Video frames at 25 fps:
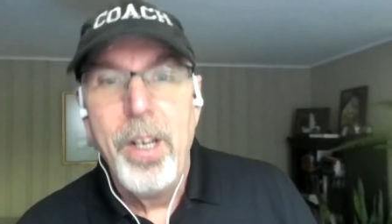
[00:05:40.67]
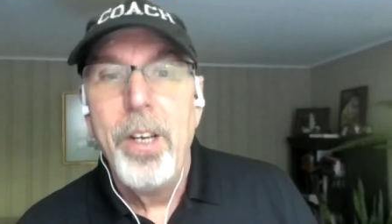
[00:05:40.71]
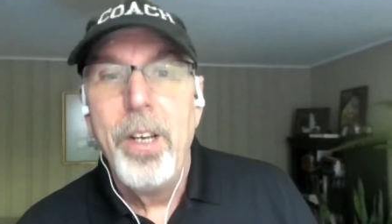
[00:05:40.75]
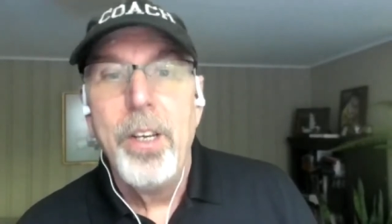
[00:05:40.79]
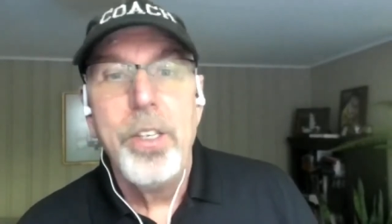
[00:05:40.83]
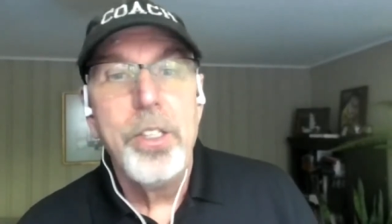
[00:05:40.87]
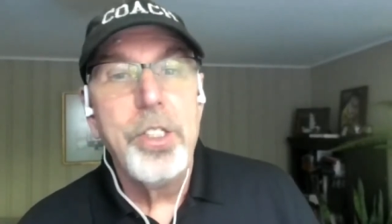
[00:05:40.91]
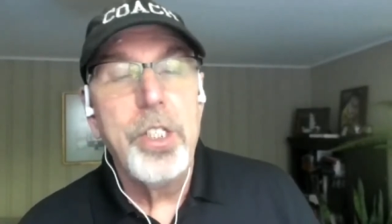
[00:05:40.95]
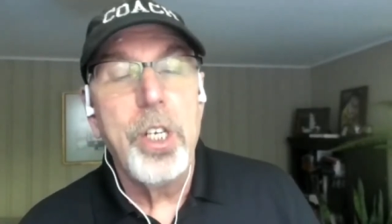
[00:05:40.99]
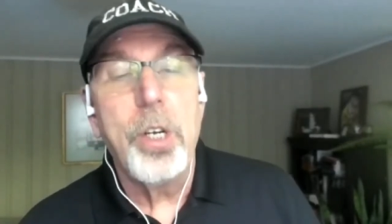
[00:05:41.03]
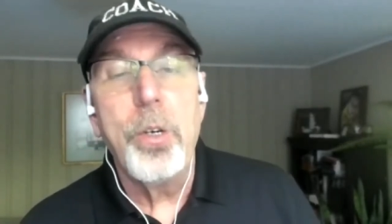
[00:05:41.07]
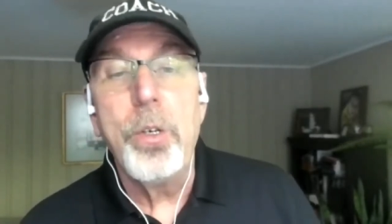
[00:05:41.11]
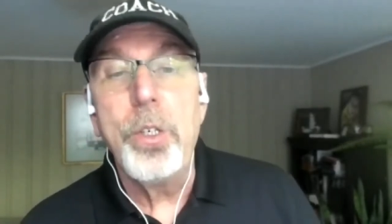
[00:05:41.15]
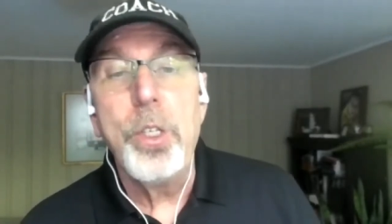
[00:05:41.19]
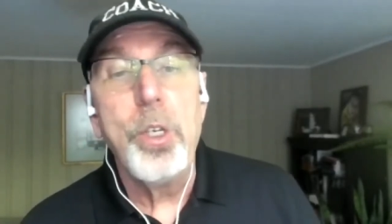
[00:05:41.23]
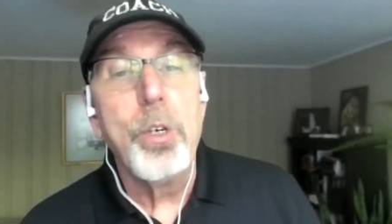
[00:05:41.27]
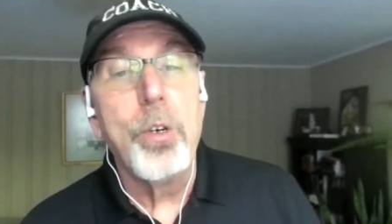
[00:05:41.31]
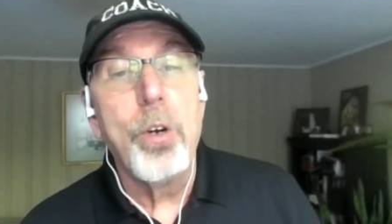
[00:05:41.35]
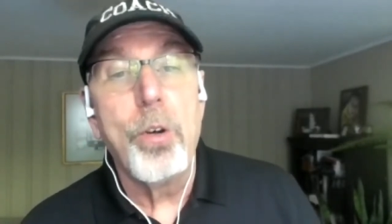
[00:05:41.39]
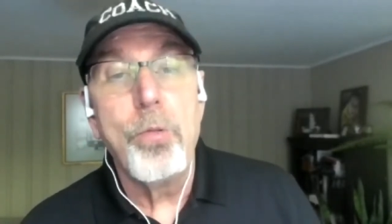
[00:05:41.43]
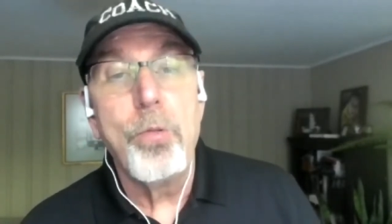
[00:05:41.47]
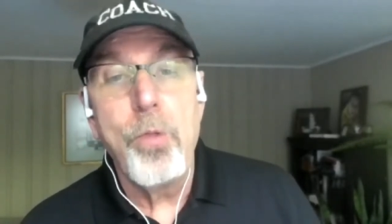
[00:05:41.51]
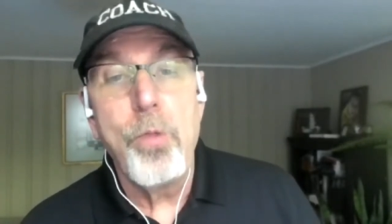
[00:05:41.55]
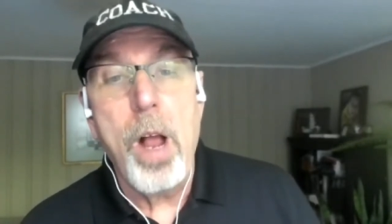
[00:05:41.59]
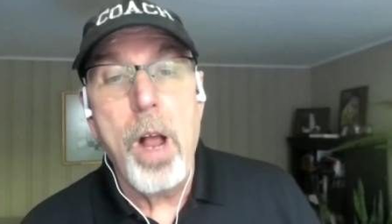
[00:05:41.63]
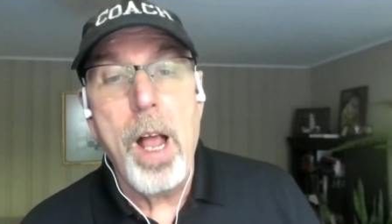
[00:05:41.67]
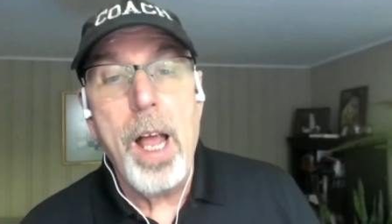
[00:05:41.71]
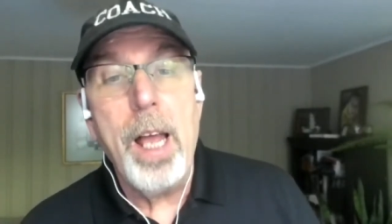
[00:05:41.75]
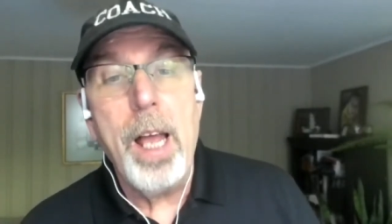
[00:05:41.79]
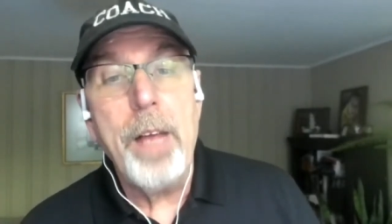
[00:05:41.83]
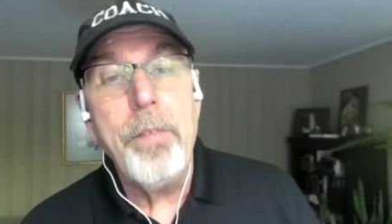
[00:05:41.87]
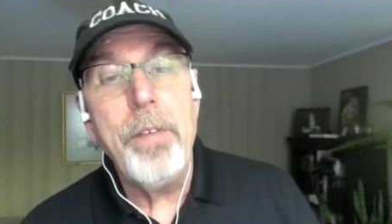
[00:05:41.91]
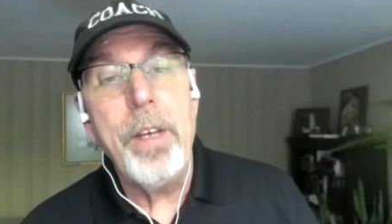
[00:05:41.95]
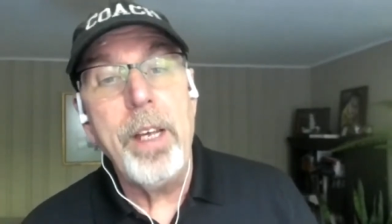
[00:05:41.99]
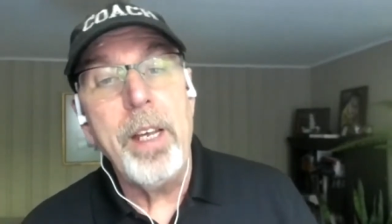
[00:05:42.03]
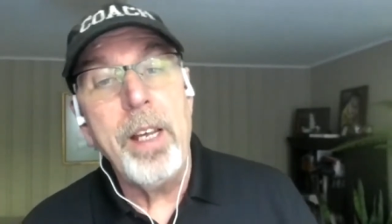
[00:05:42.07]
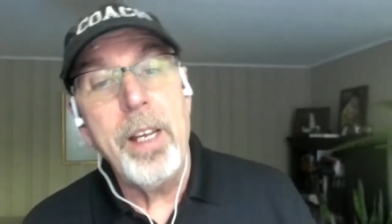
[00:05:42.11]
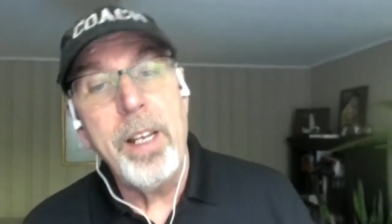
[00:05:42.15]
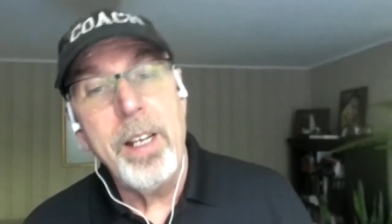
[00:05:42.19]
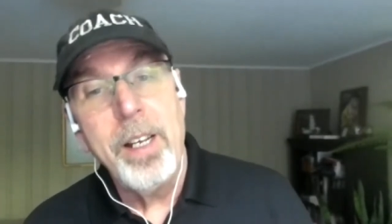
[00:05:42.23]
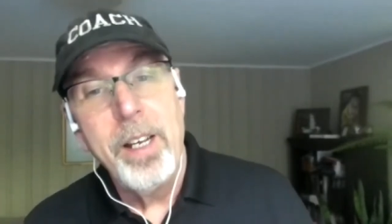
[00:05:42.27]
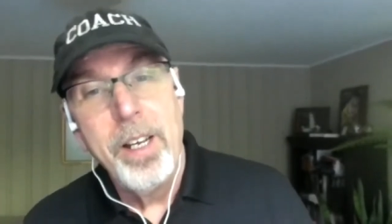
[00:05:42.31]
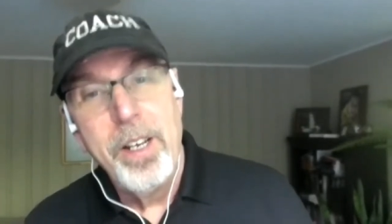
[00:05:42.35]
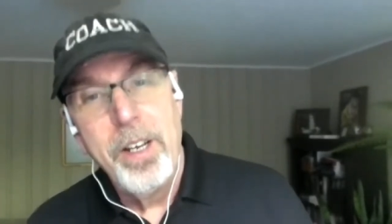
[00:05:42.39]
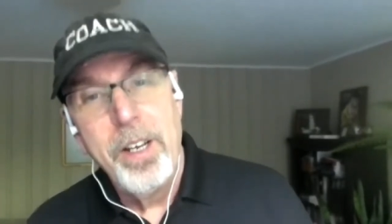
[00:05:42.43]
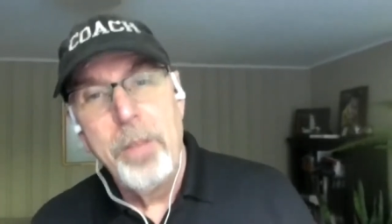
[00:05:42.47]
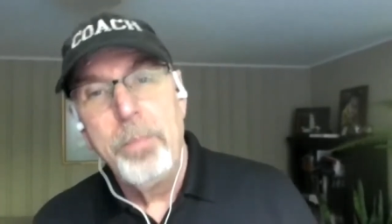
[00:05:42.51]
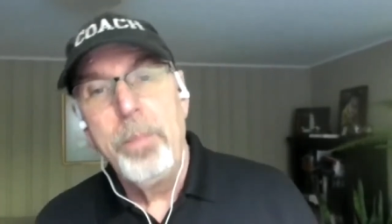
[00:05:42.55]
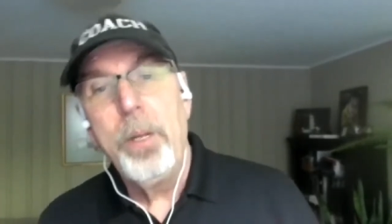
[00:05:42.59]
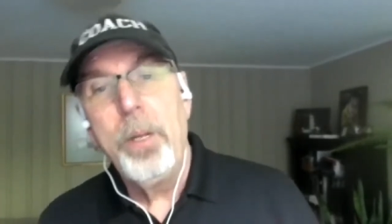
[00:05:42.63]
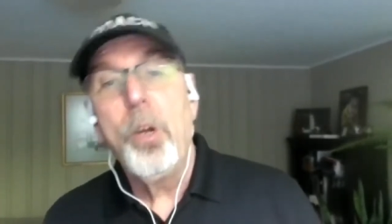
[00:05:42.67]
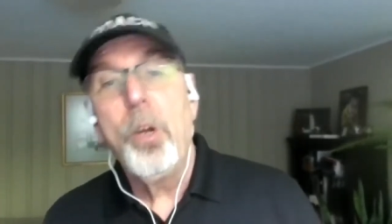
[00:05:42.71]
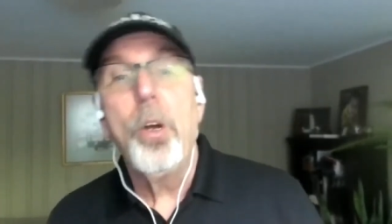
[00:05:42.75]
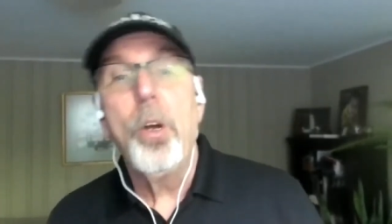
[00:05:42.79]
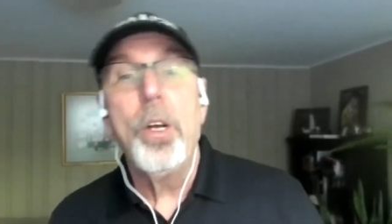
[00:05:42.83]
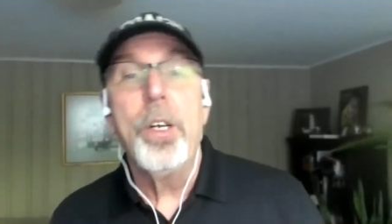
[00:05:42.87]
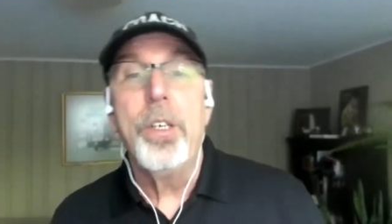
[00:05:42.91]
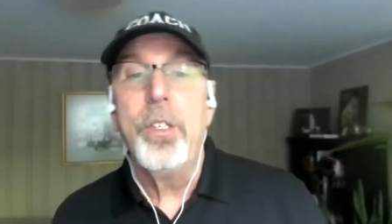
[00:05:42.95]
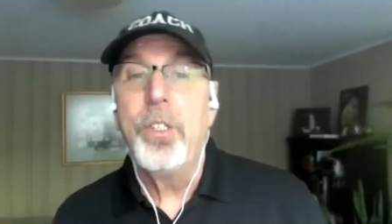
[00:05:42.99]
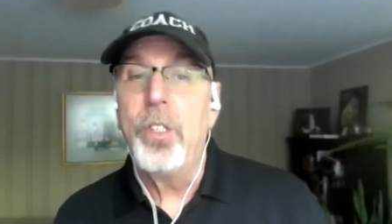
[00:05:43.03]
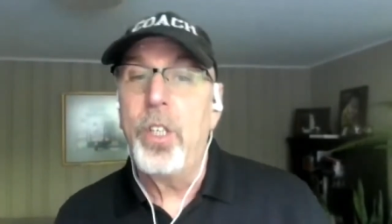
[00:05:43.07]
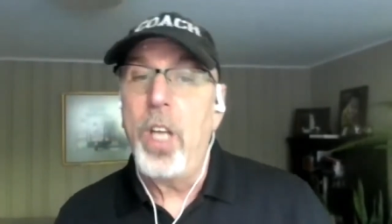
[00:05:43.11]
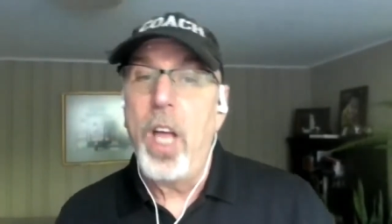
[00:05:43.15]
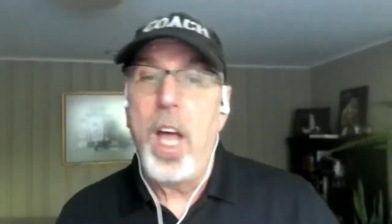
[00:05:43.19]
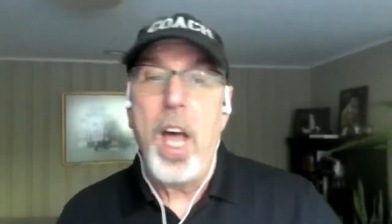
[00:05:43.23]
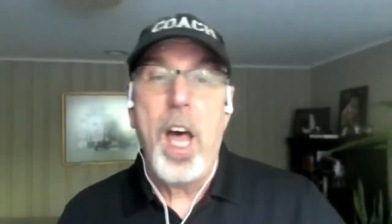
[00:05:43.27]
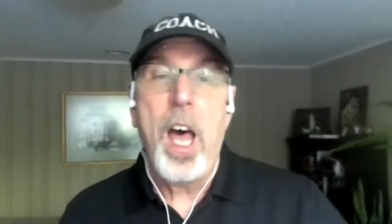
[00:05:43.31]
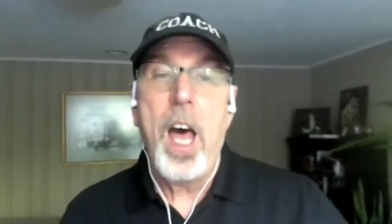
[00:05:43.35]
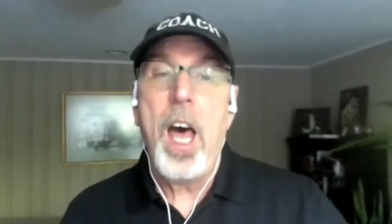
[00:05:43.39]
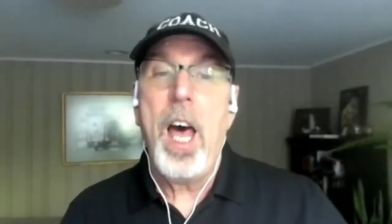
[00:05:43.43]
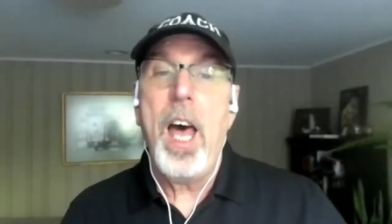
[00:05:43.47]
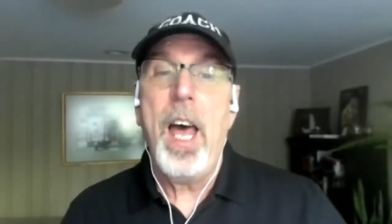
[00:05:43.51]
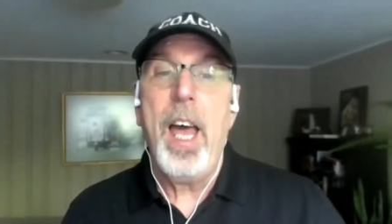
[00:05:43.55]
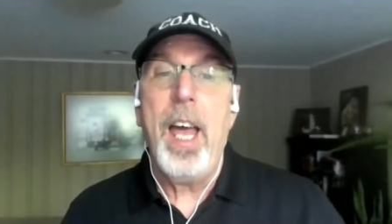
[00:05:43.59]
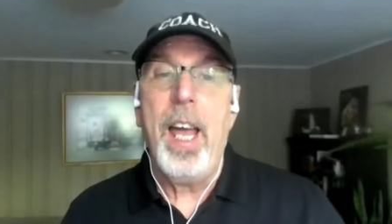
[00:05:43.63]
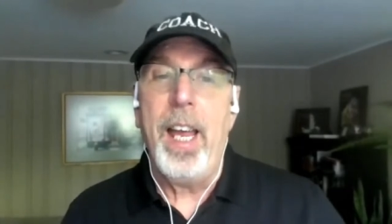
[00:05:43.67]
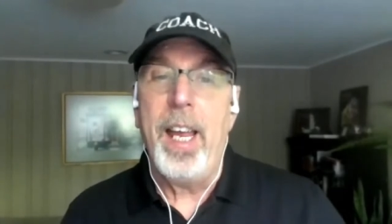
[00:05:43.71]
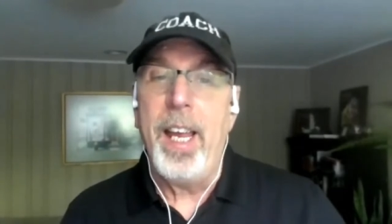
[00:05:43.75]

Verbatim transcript: So you're arriving because, hi,